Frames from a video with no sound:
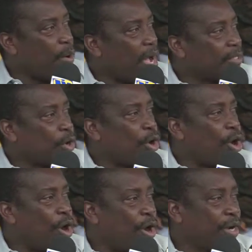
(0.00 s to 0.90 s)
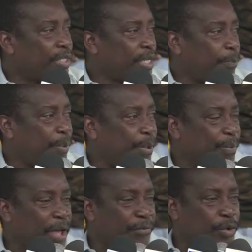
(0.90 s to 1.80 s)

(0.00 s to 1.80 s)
want to urge the people of